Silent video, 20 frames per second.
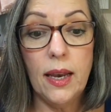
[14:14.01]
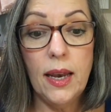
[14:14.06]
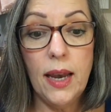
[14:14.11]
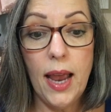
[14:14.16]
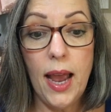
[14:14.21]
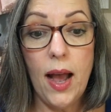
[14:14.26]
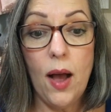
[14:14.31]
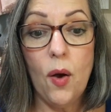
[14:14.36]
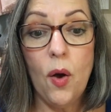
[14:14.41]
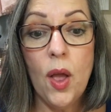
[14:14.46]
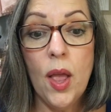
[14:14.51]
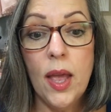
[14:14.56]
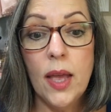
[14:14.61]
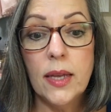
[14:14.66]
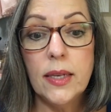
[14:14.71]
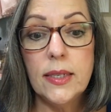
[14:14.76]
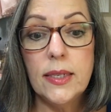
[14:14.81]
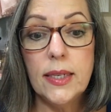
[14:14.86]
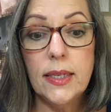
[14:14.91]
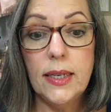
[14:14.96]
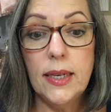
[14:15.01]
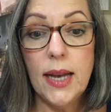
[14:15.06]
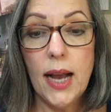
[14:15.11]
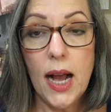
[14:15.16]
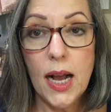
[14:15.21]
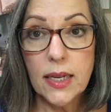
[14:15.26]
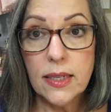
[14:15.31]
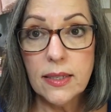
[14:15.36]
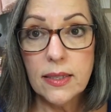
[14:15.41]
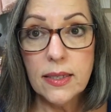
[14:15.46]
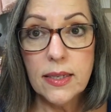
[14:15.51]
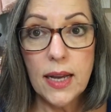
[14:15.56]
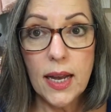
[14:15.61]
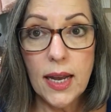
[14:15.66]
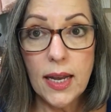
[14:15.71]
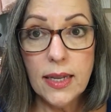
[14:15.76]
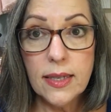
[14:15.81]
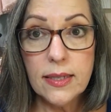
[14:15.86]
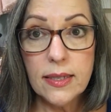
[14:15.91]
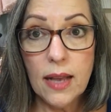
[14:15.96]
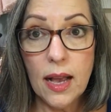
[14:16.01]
Now, did it oxidize